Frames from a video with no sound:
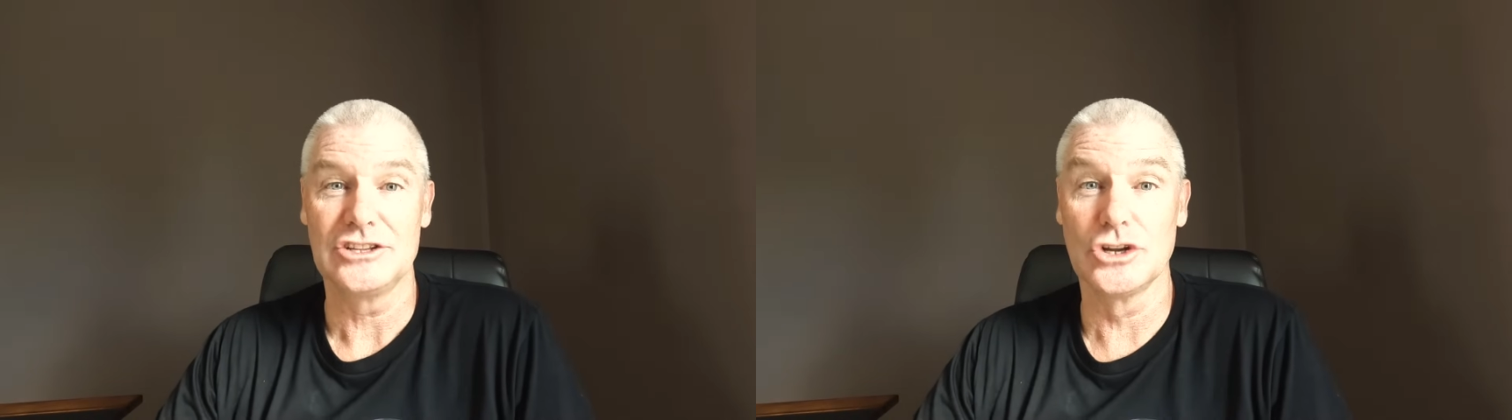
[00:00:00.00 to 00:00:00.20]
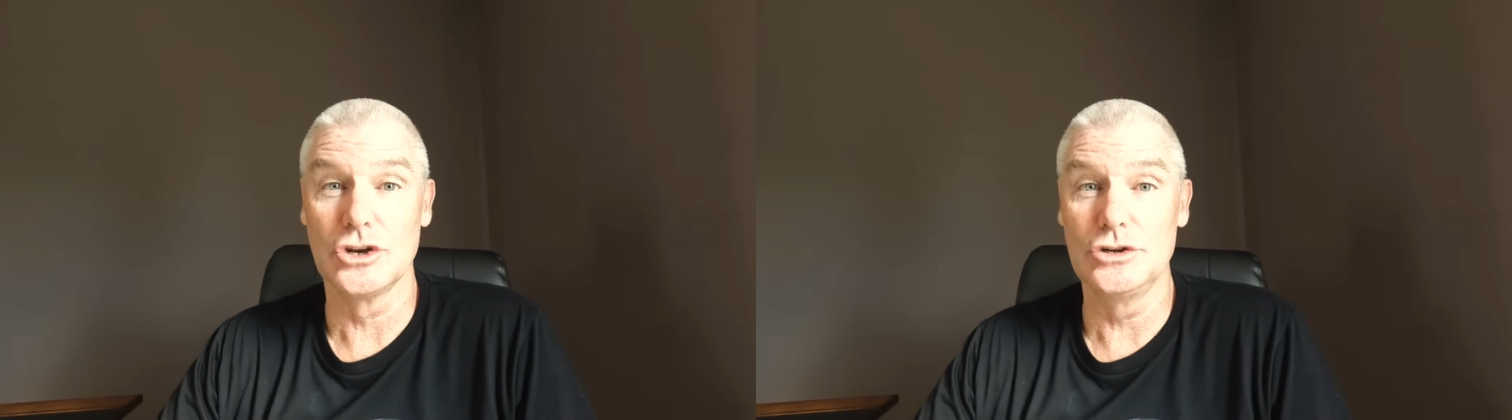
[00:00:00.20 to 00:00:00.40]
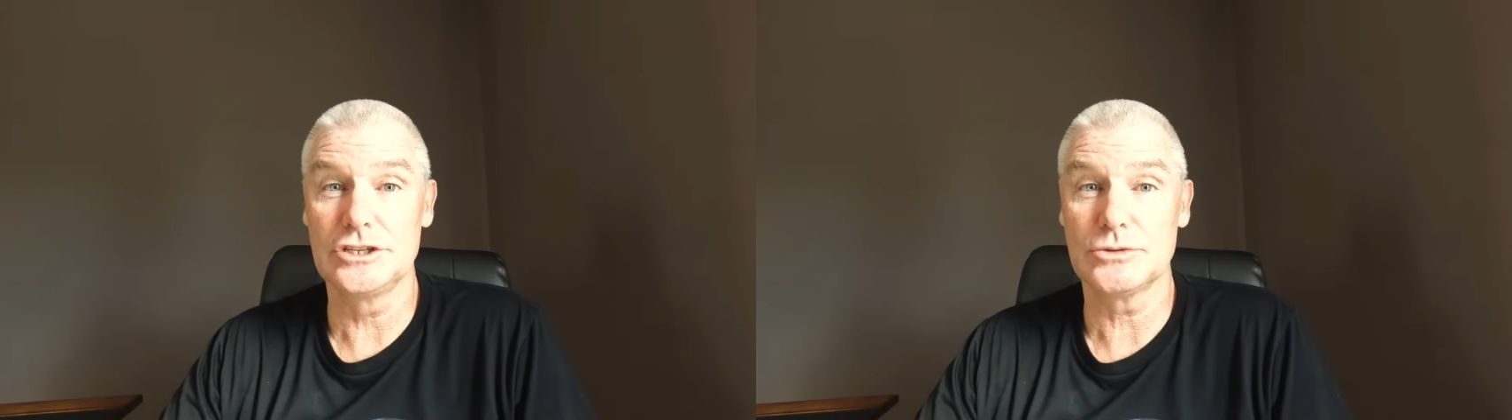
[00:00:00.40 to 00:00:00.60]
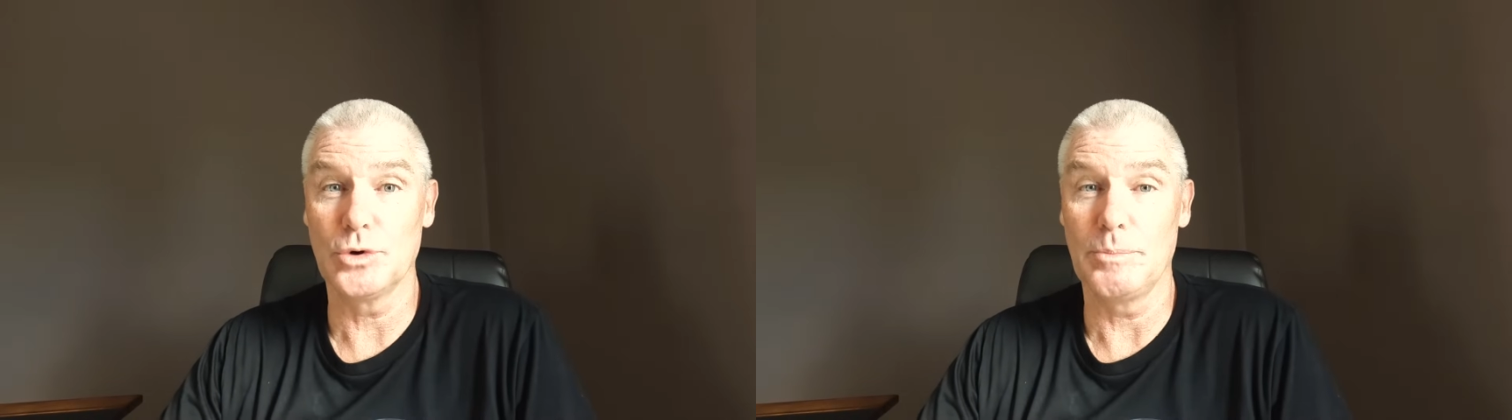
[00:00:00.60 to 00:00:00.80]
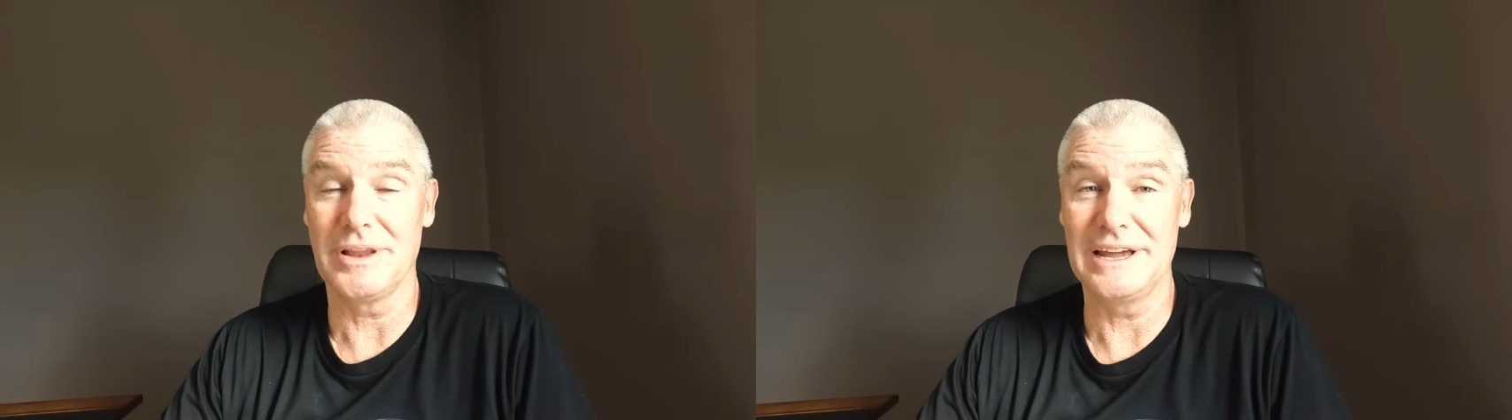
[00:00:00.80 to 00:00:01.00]
Toulouse
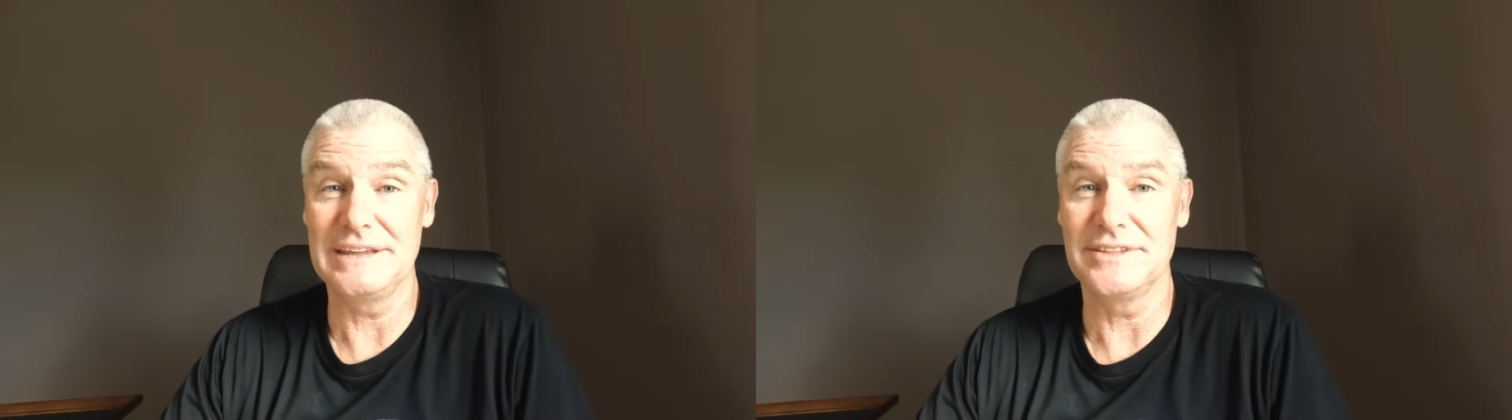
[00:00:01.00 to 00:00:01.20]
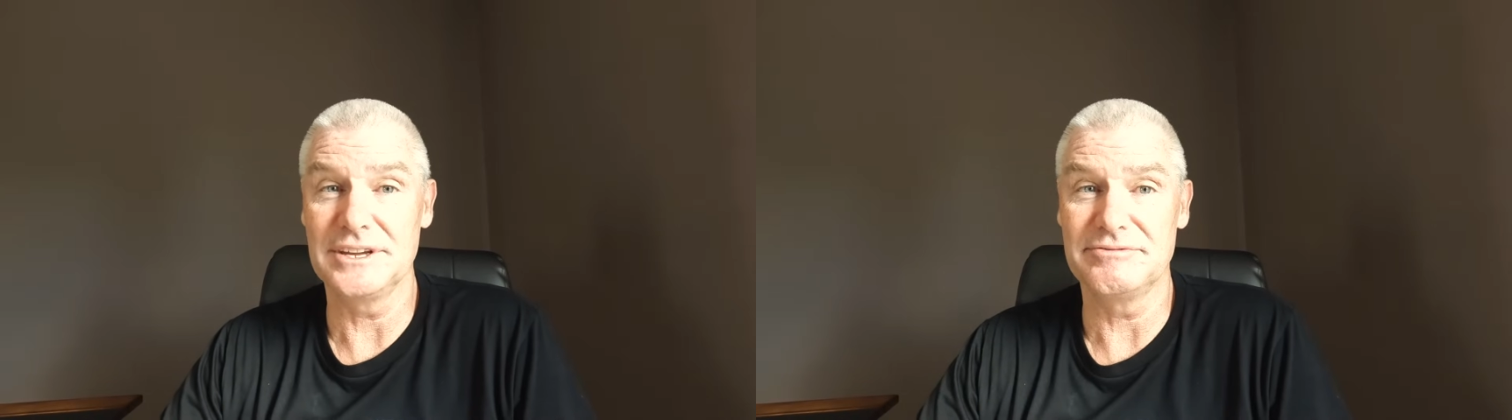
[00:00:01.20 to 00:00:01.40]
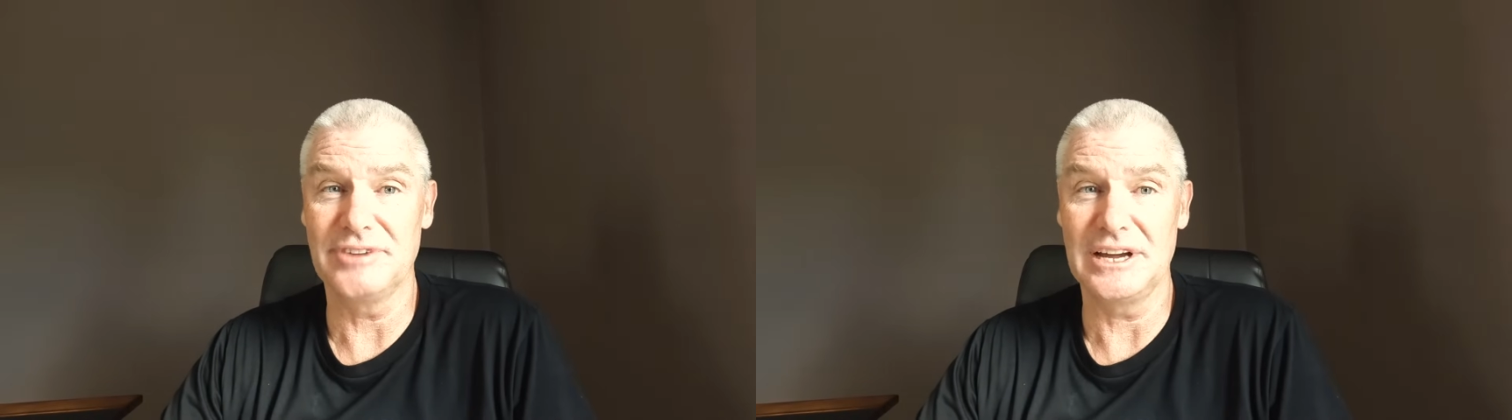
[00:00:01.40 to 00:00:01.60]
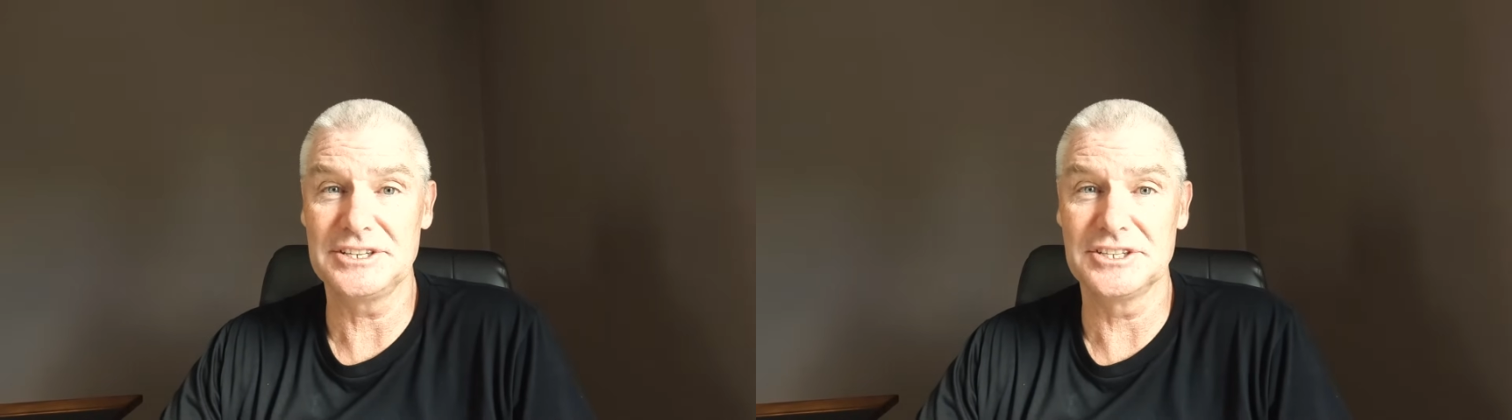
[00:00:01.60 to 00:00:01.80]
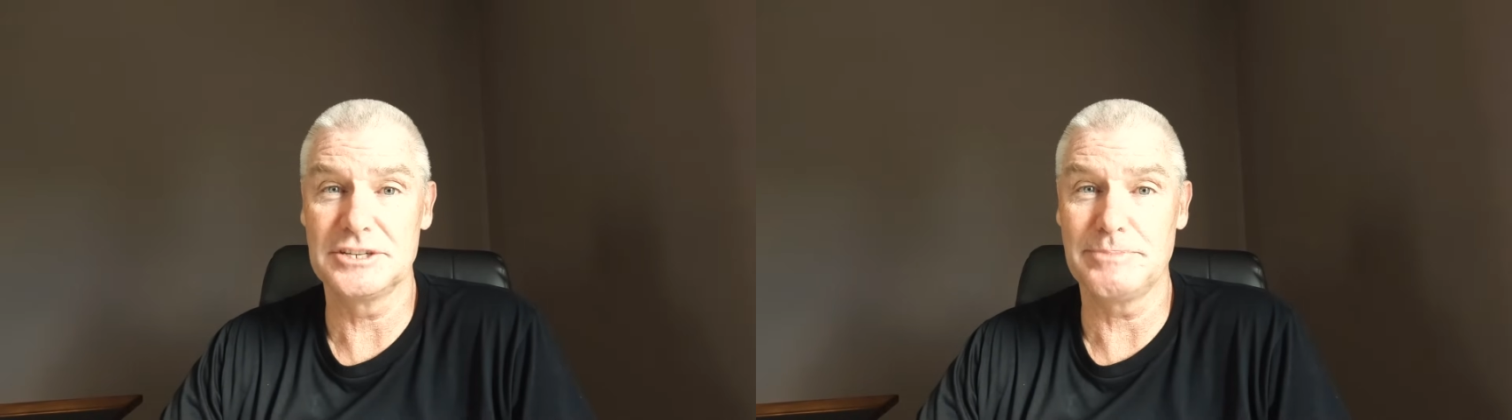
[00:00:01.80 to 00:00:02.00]
were playing the
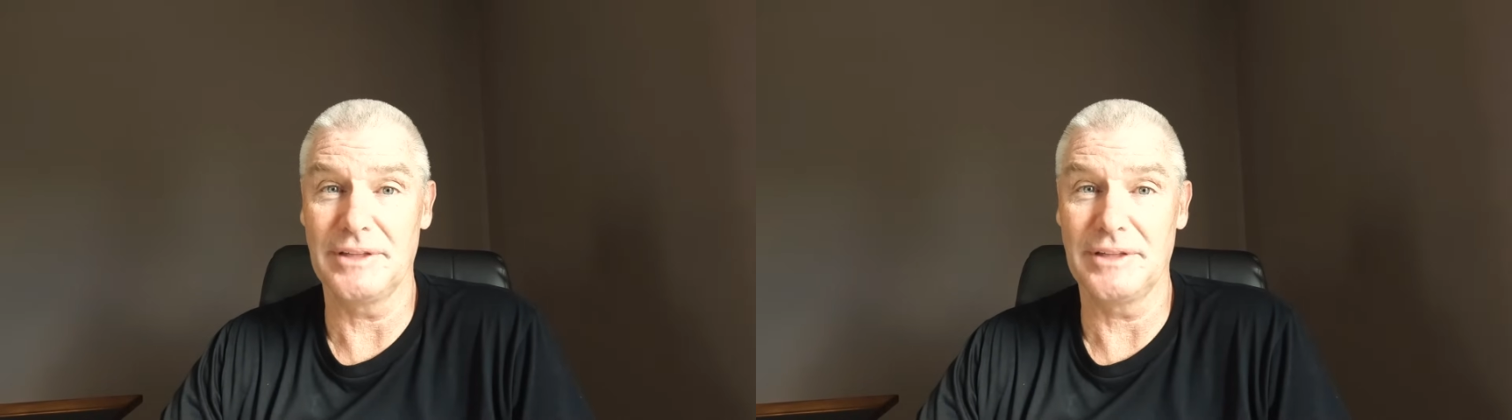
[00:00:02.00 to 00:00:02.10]
advantage,